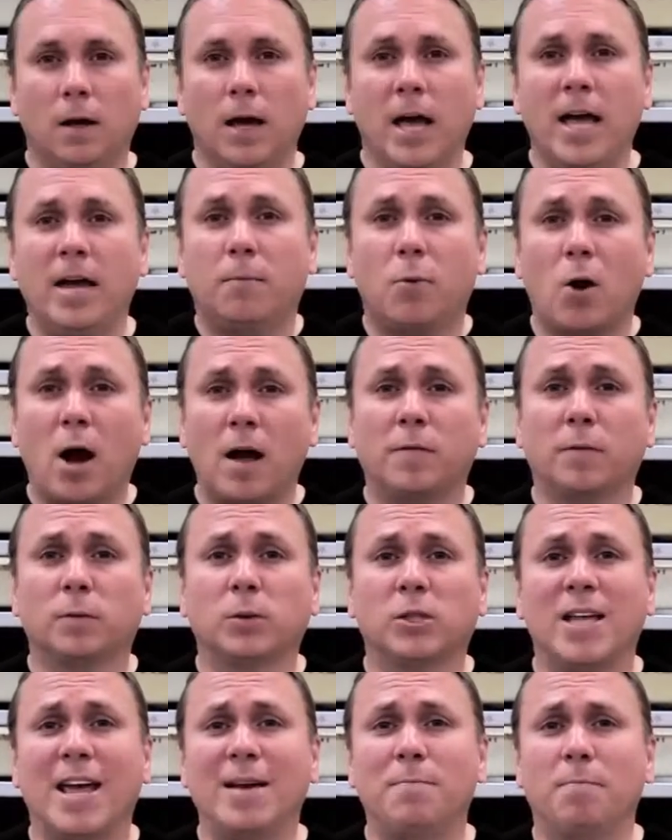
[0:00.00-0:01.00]
Hey, Brian from
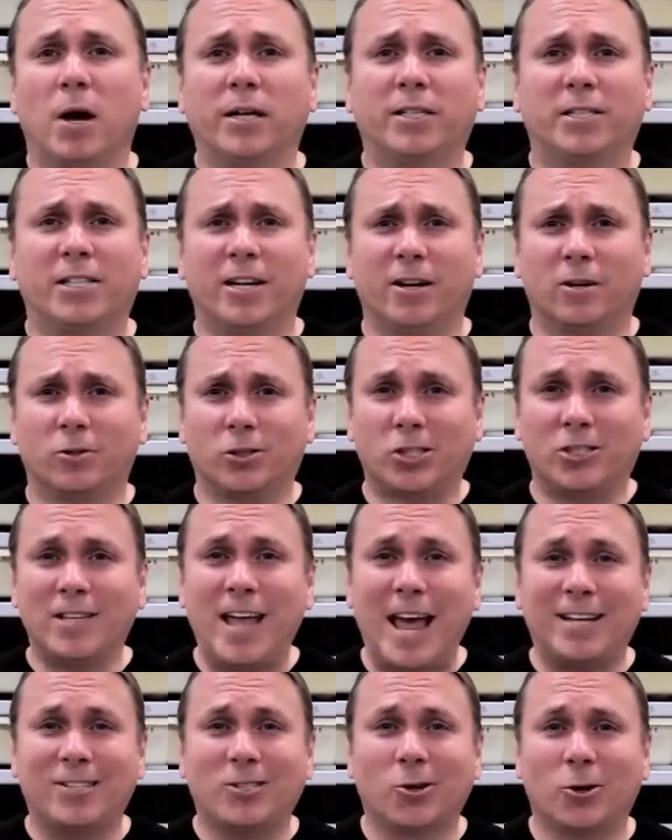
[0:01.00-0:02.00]
SnakeBytes here.
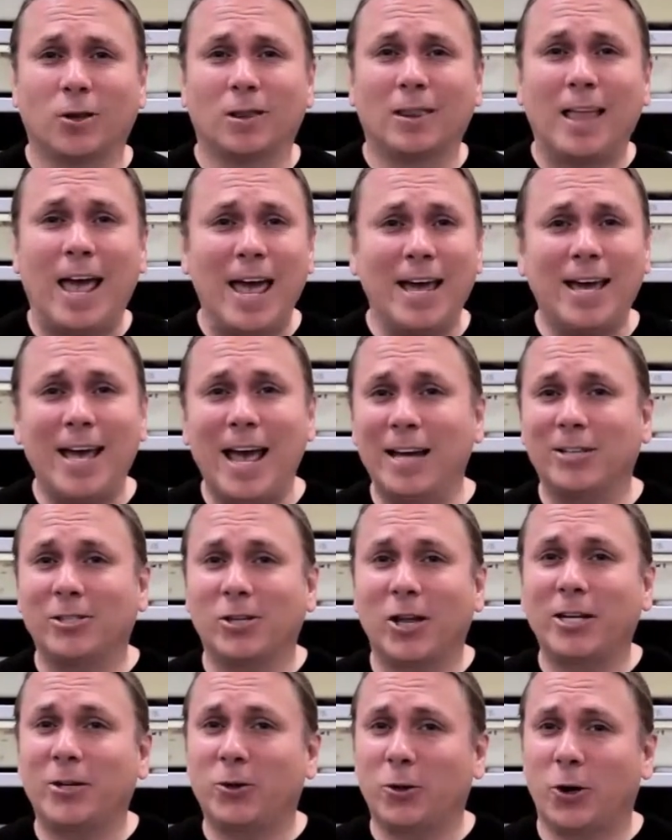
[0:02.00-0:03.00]
Snakes are laying eggs
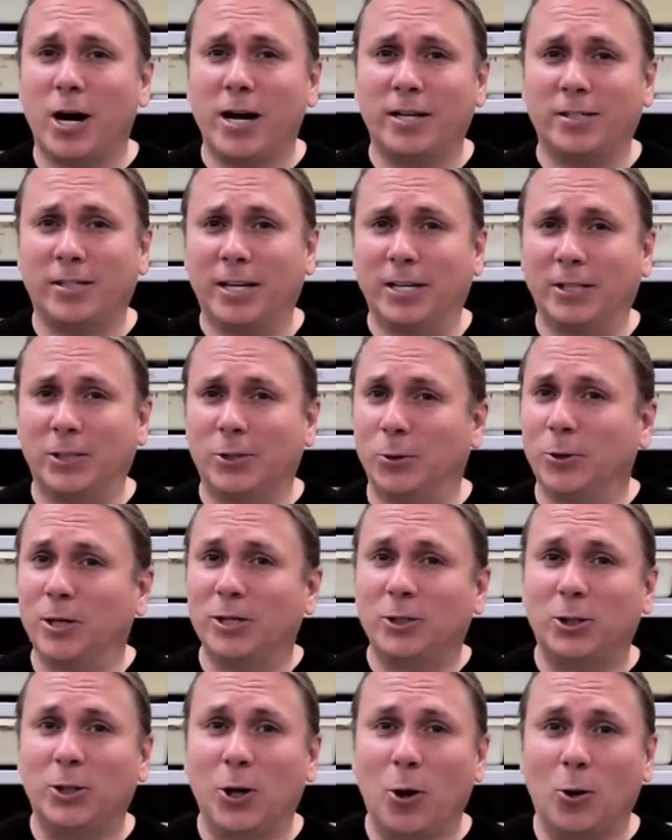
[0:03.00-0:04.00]
like crazy, so
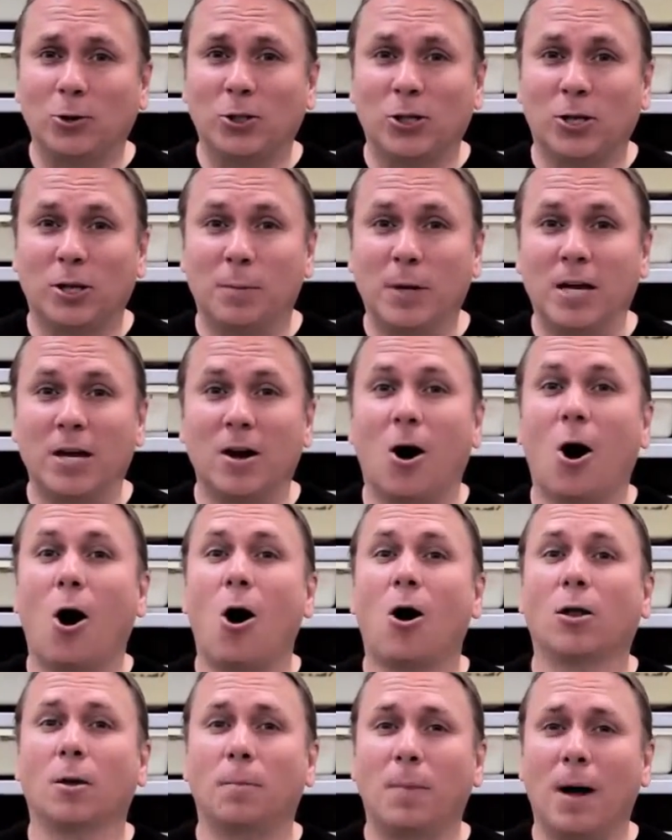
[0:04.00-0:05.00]
this show is going to be
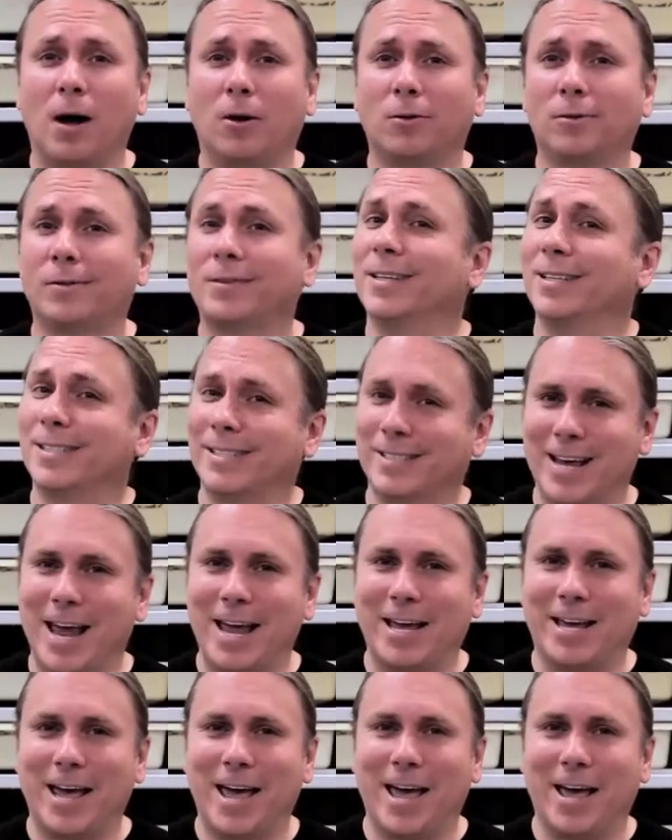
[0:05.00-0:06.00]
all about the
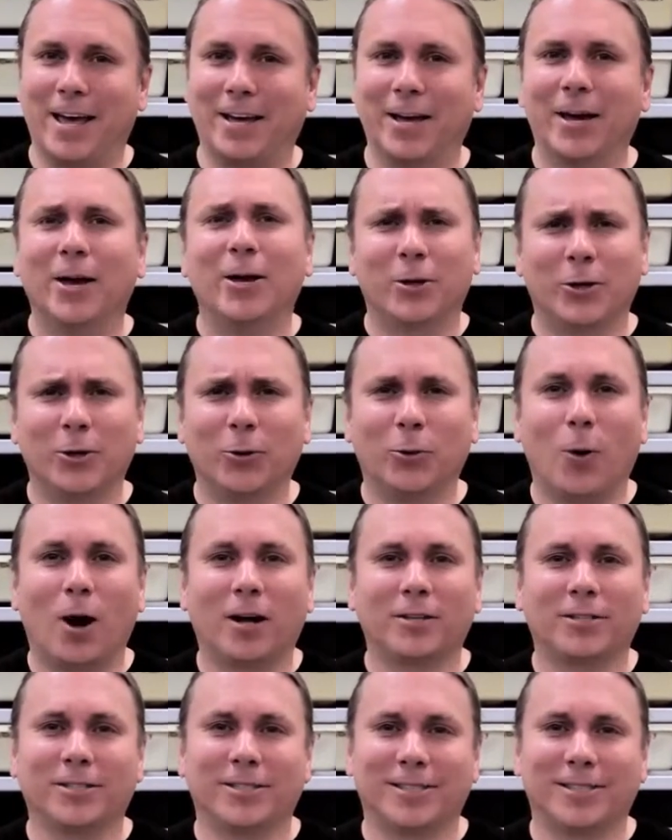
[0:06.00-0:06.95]
snake egg. You're watching